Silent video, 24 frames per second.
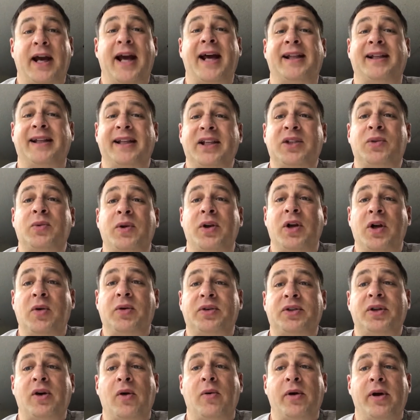At least we know
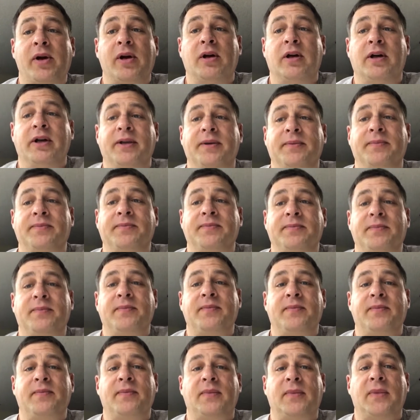what's going on.
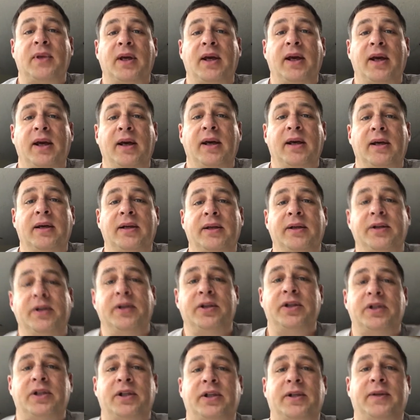
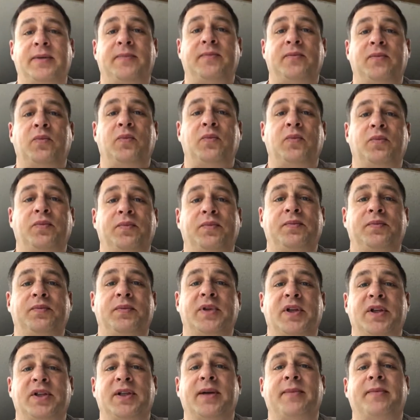And
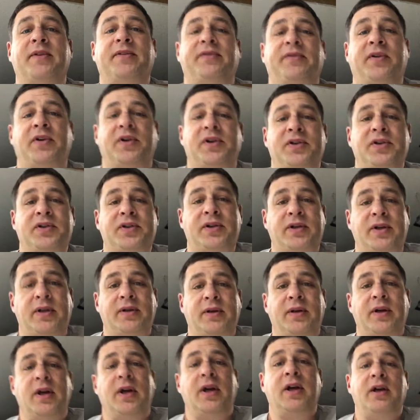December 1st,
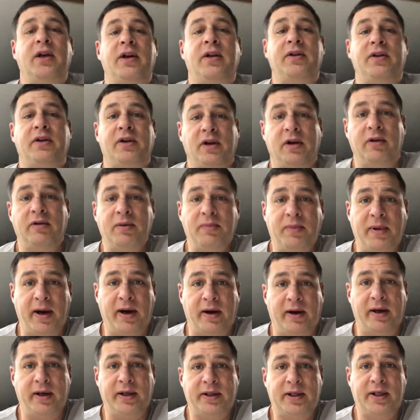they're going to
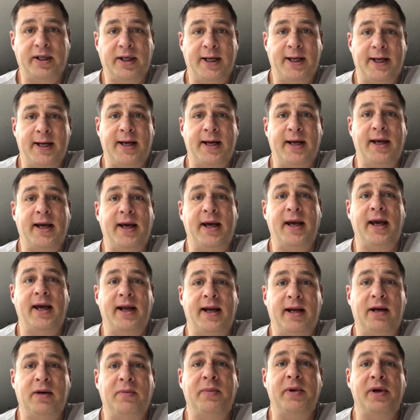repair it,
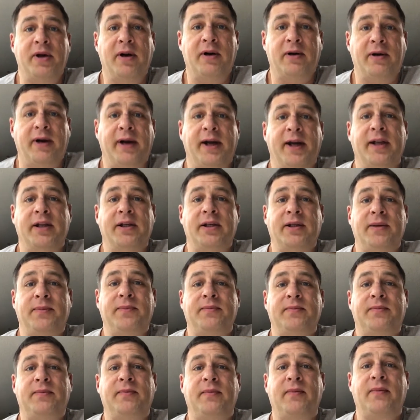and I'll be all right.
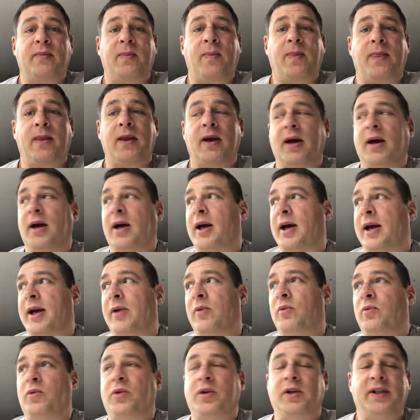
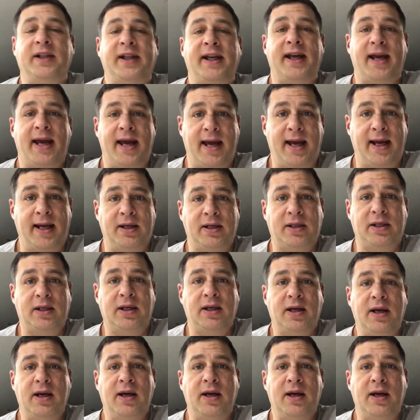I really hate